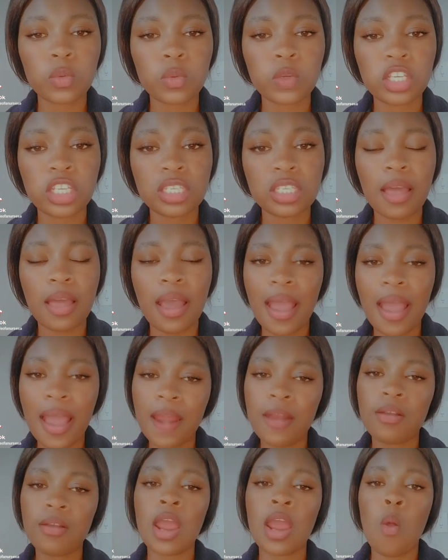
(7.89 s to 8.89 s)
which is the
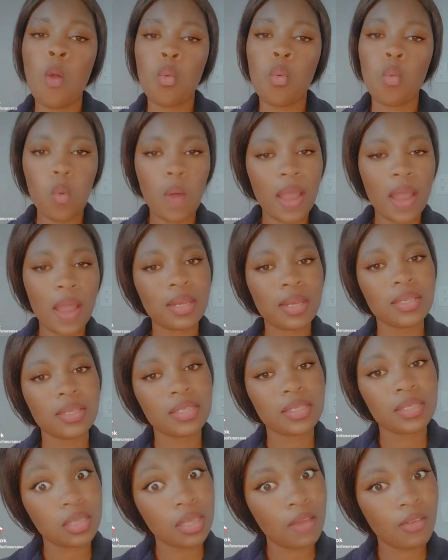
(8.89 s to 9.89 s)

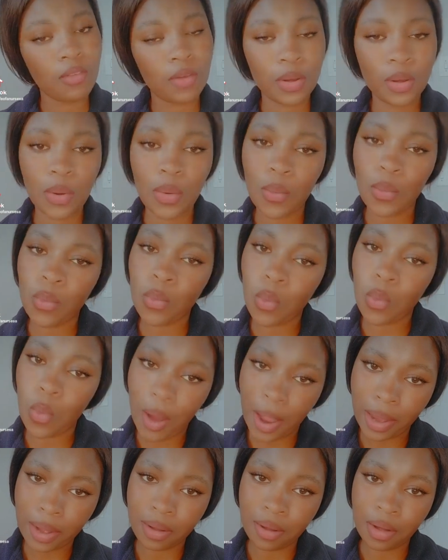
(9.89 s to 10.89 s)

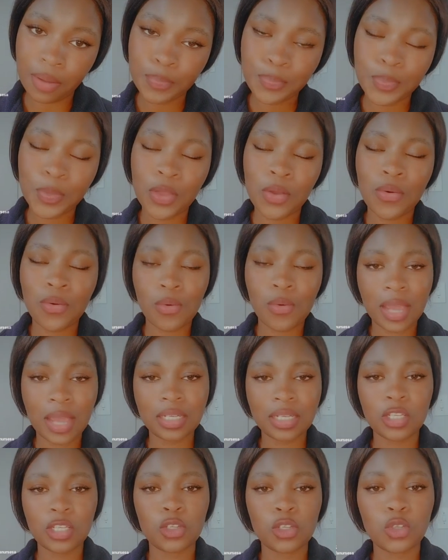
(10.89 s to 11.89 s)
R171, right?